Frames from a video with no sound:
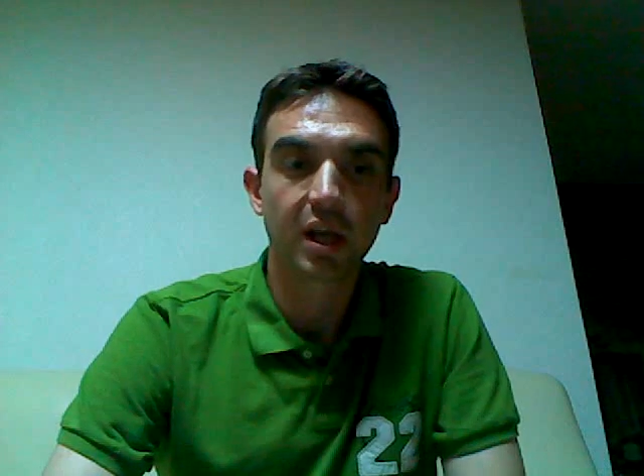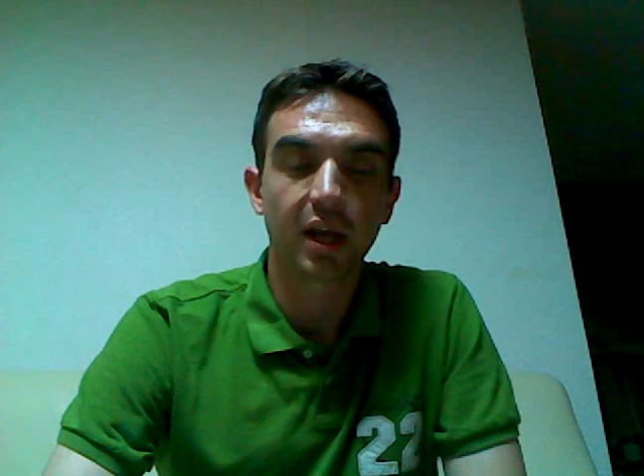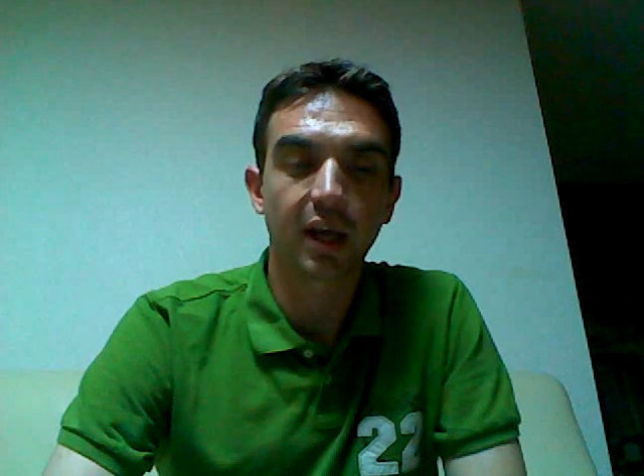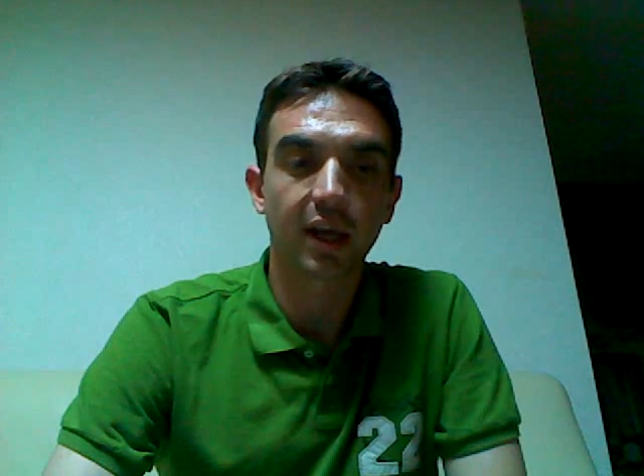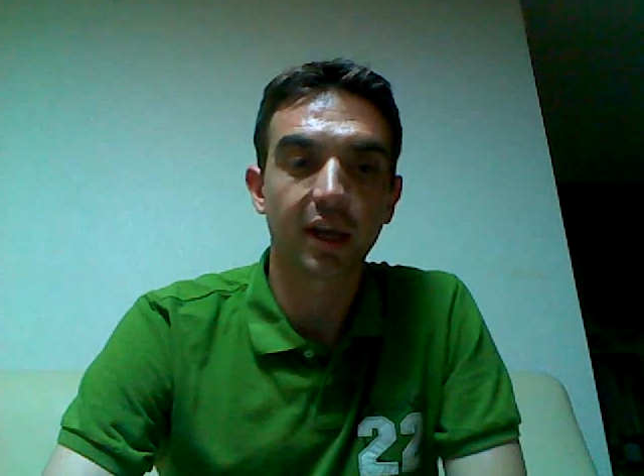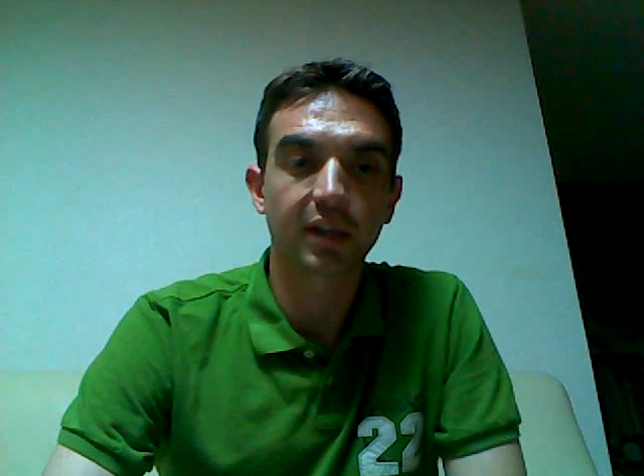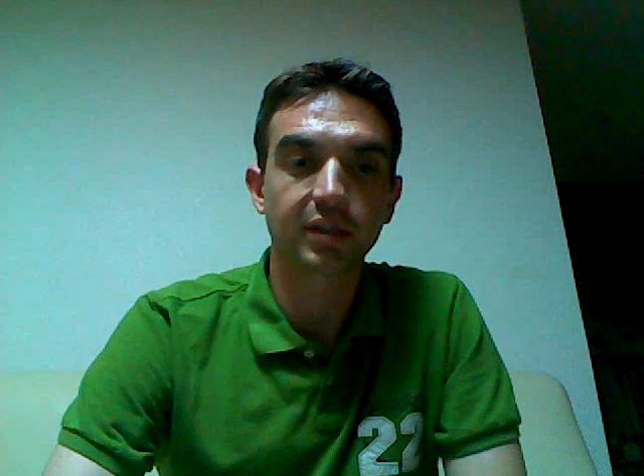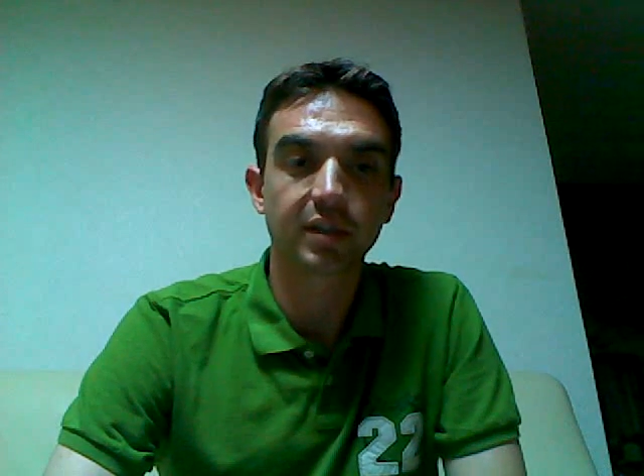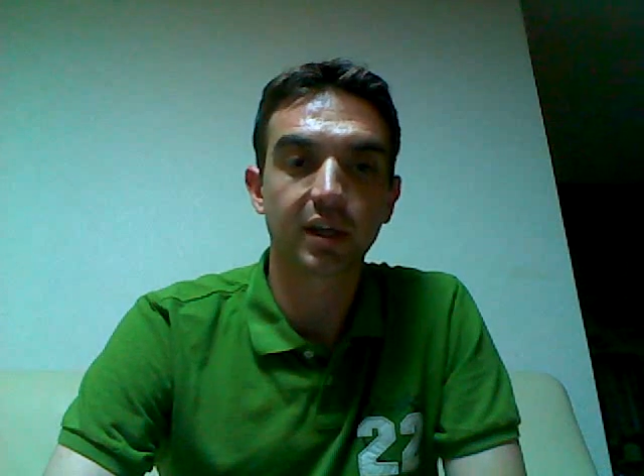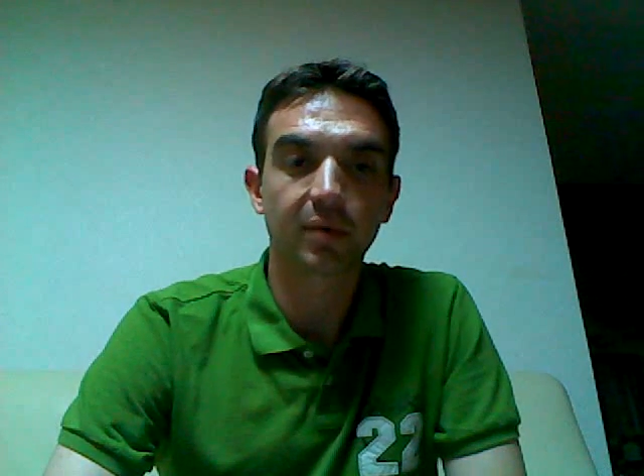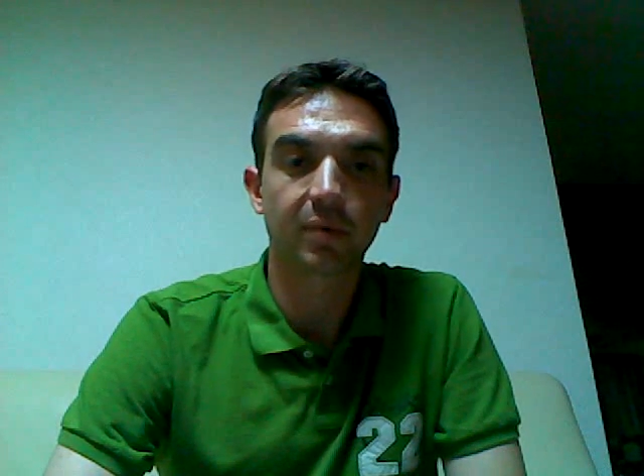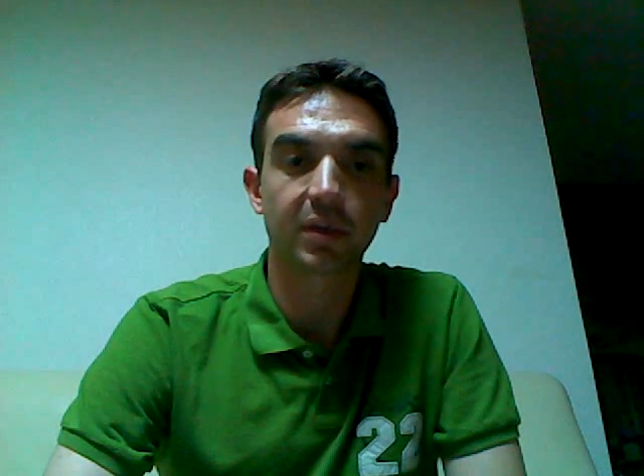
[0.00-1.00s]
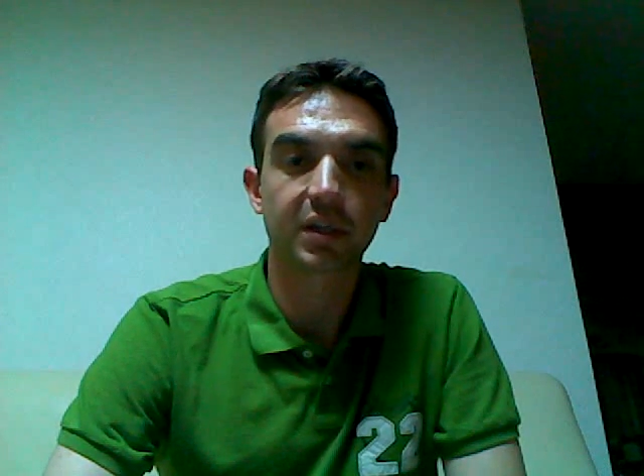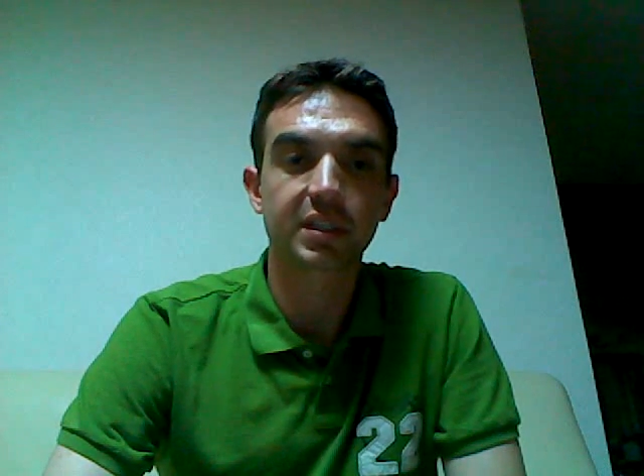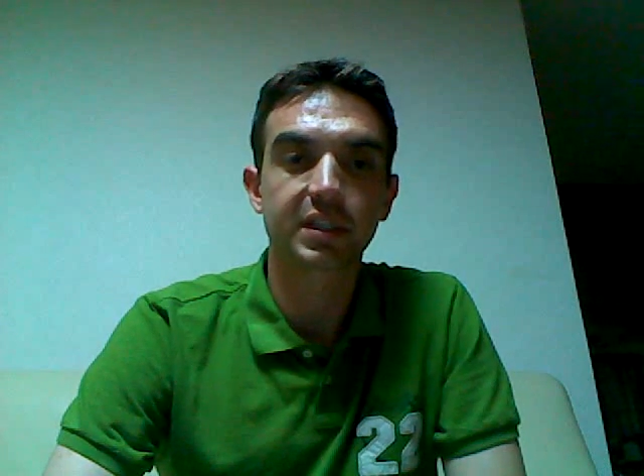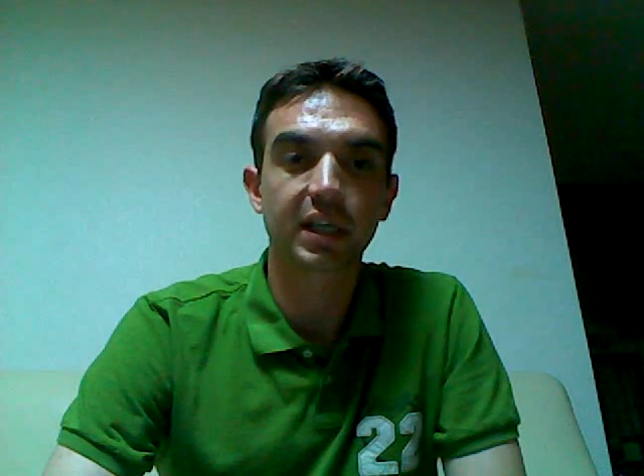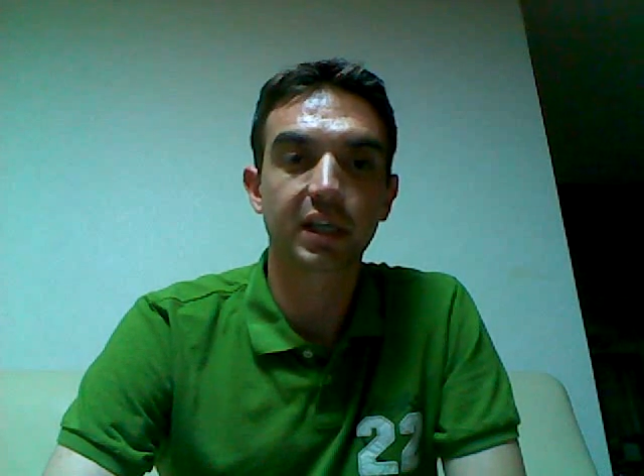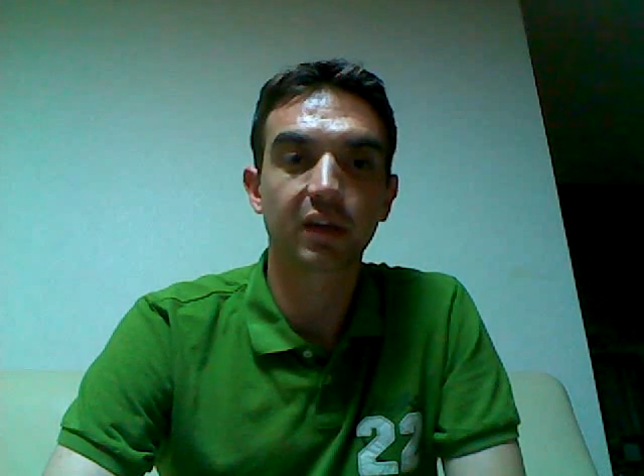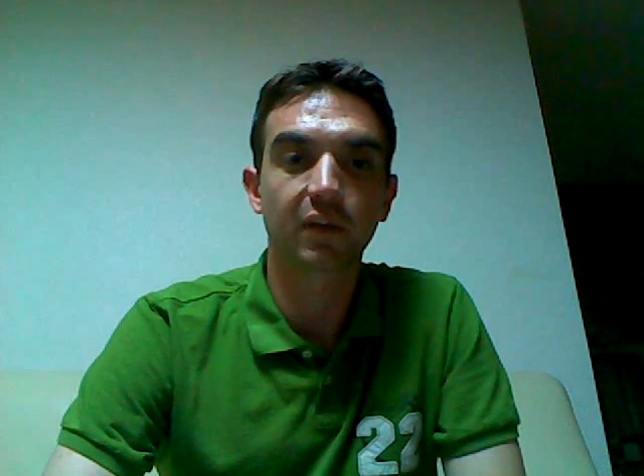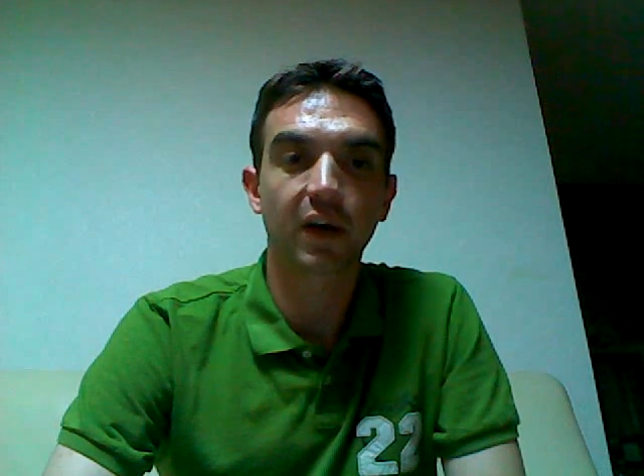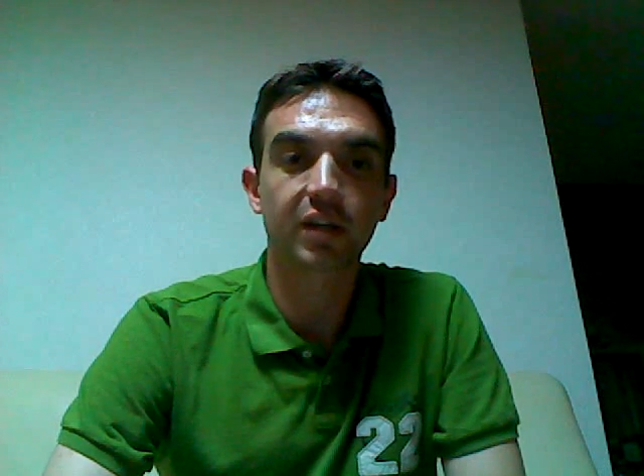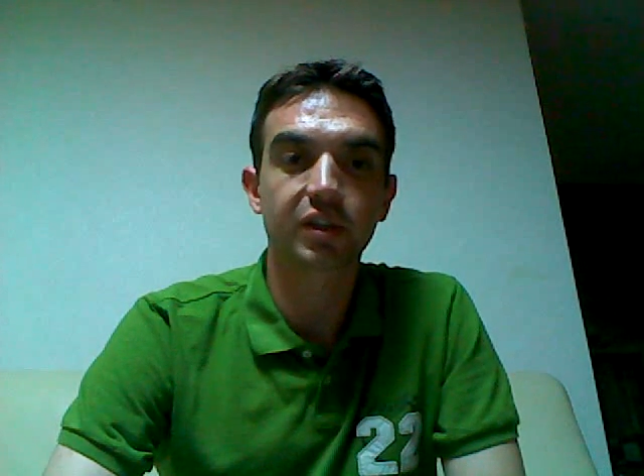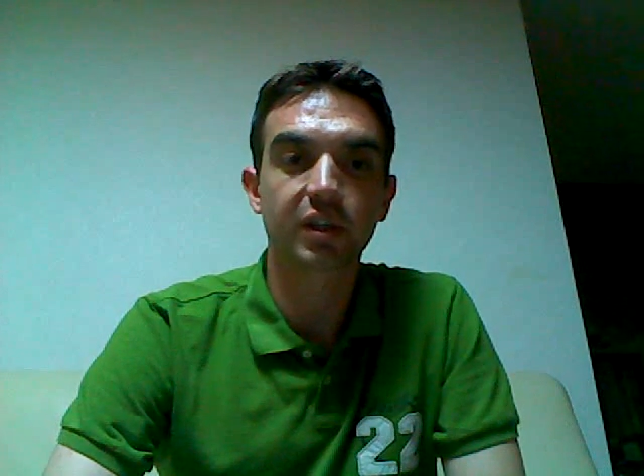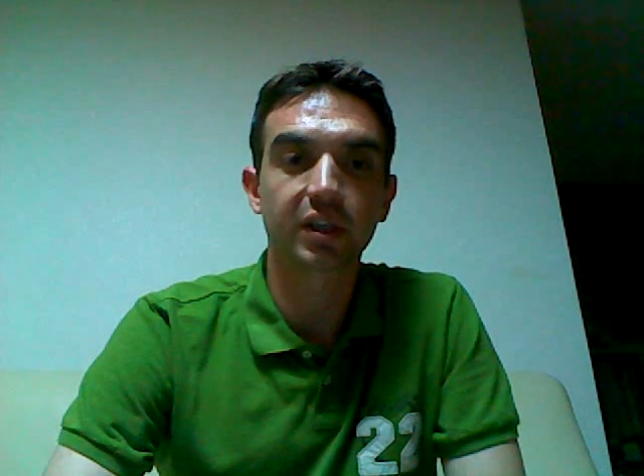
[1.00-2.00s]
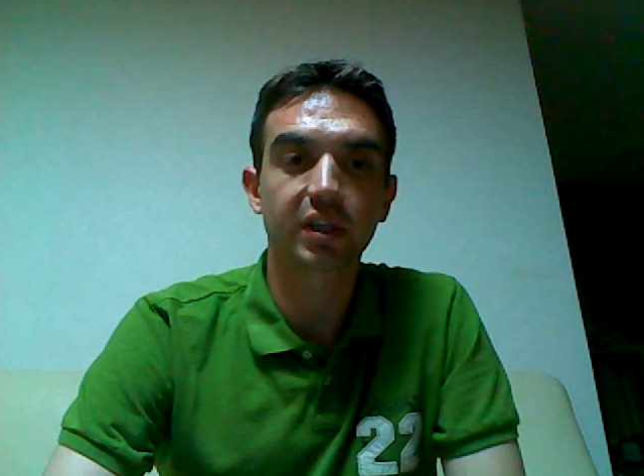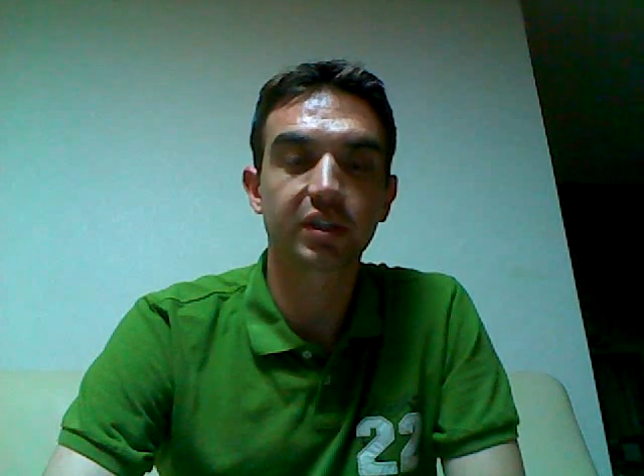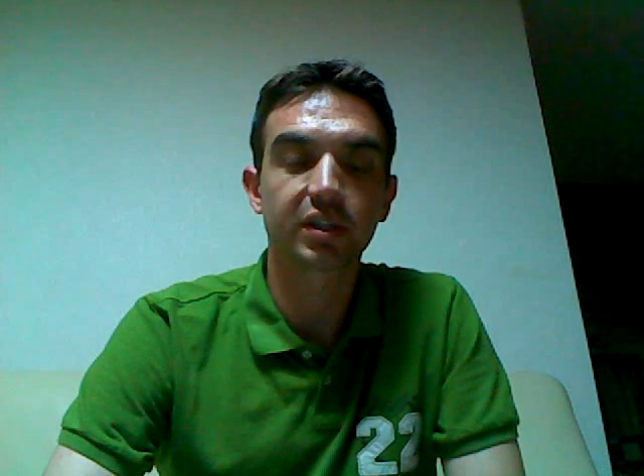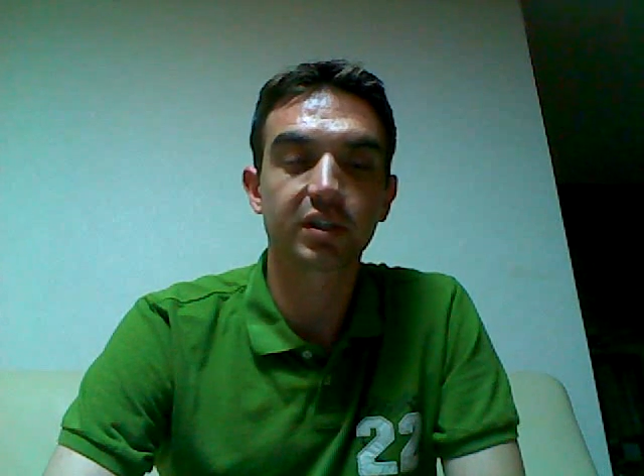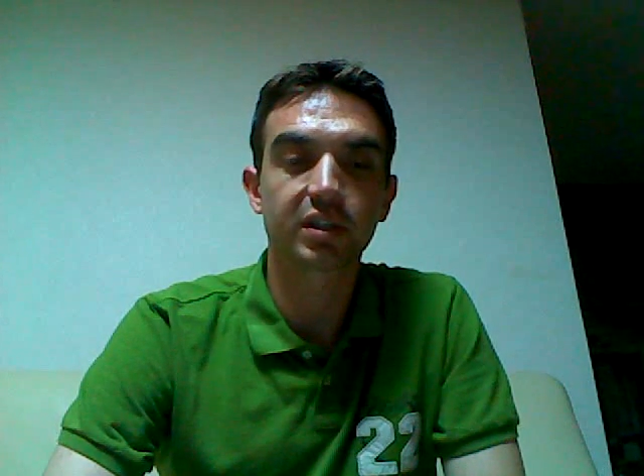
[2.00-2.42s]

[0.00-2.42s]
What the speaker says: And I want to say congratulations